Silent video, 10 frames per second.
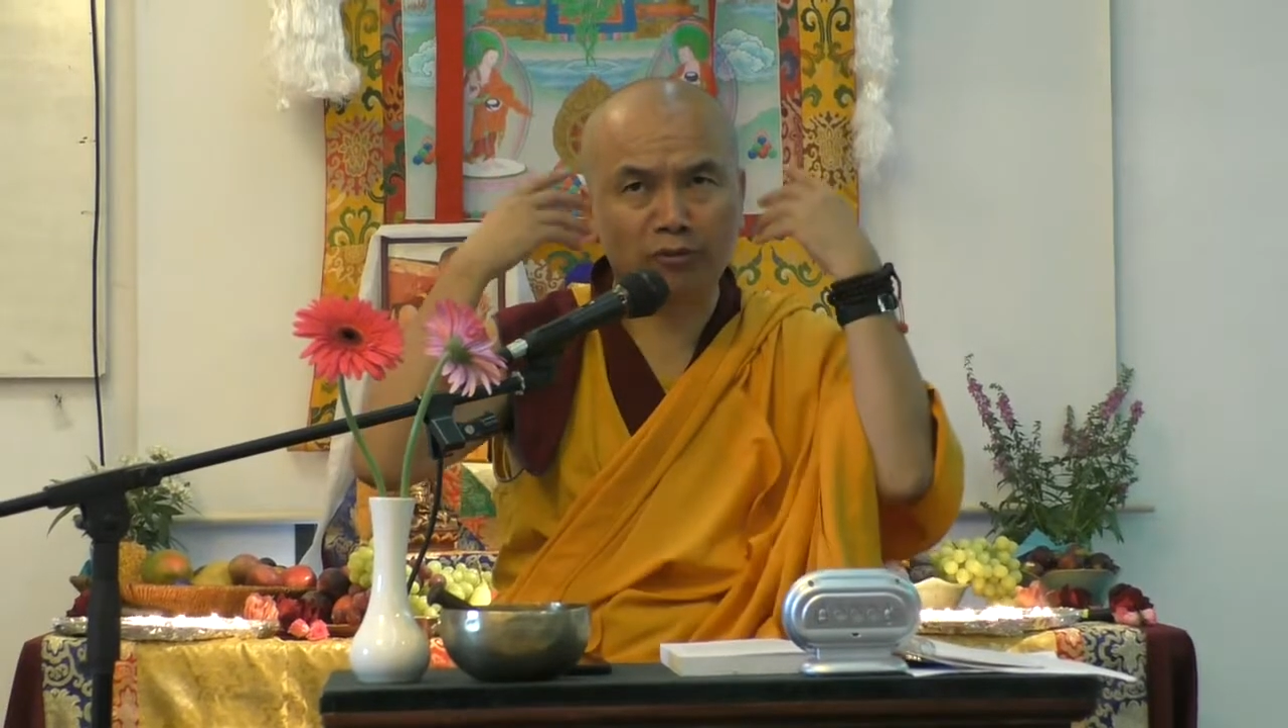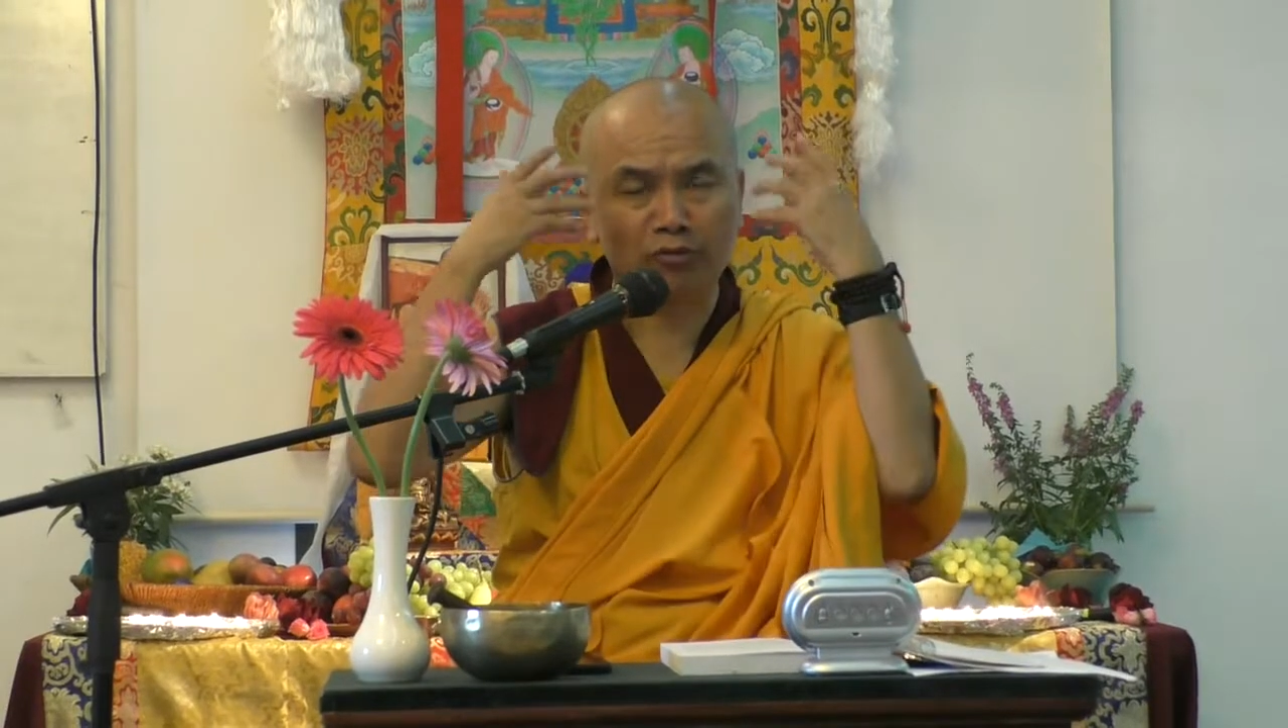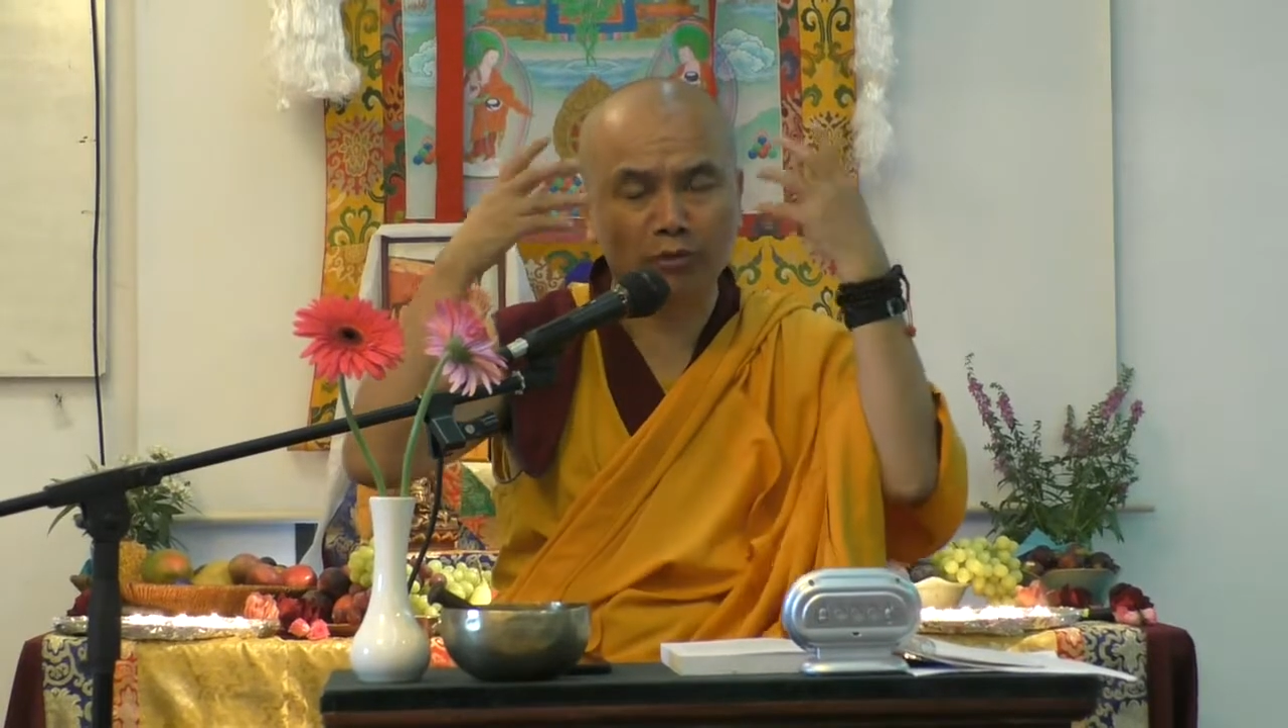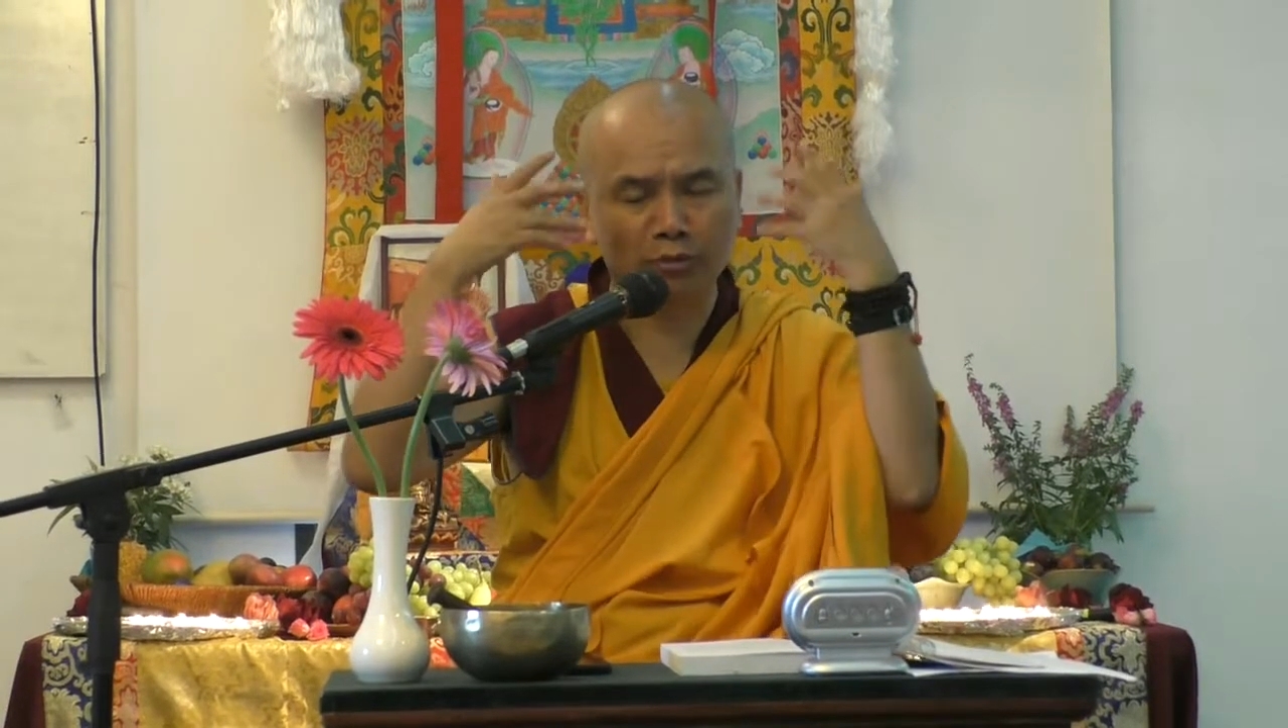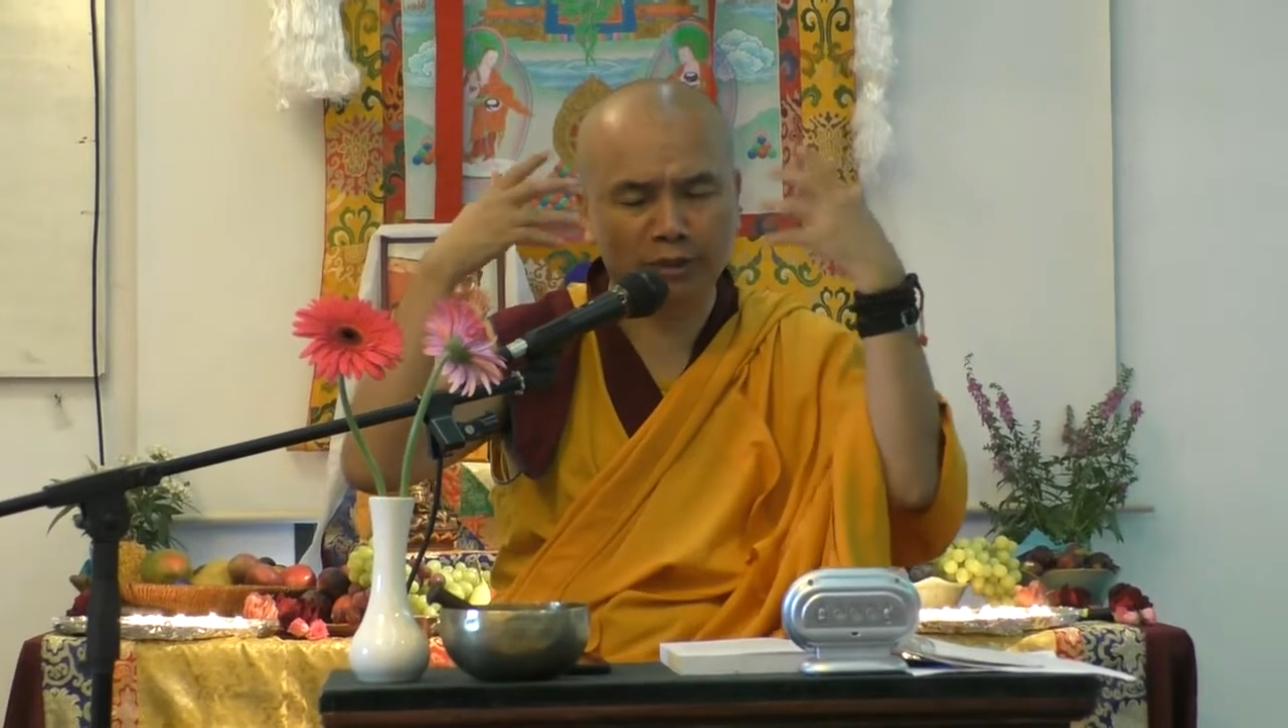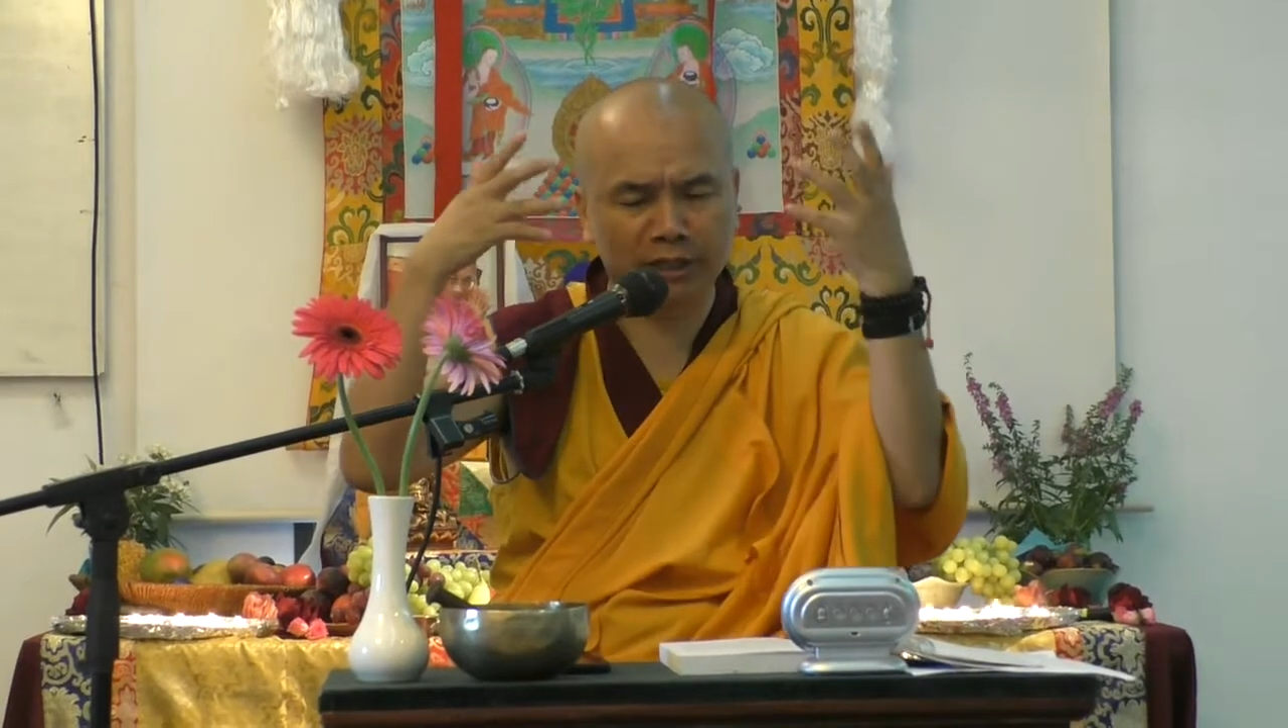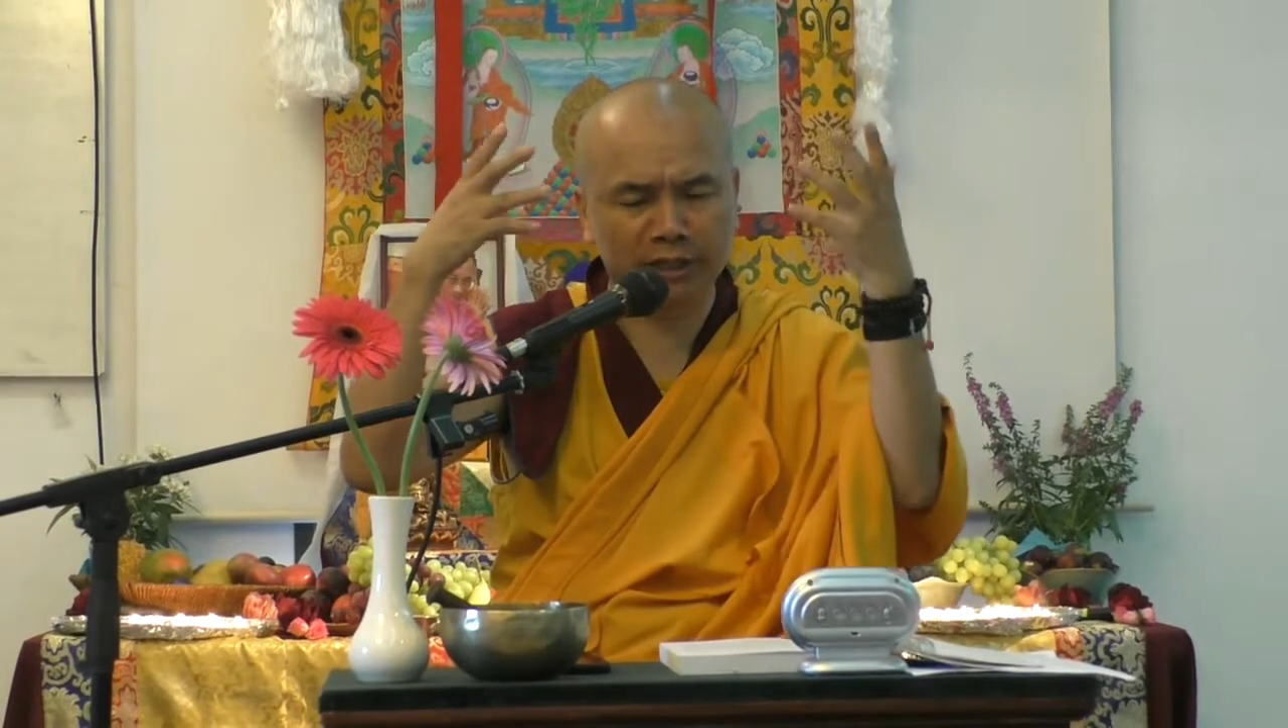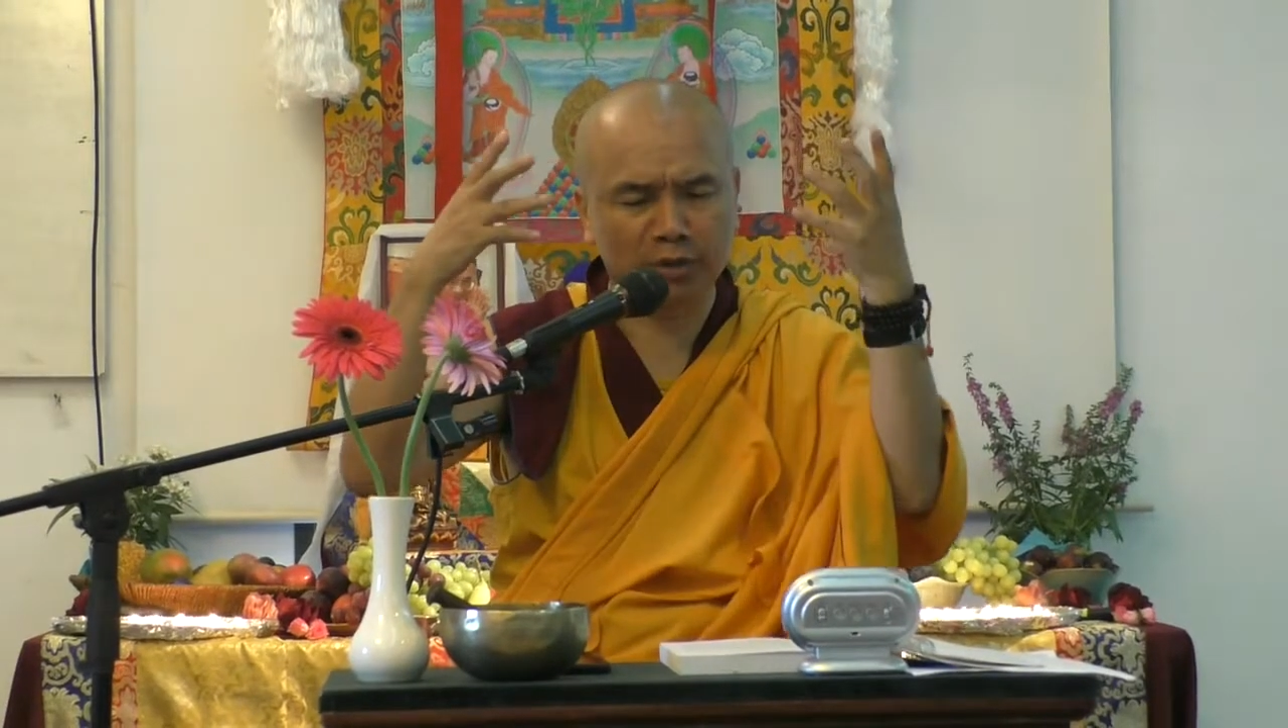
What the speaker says: from our mind.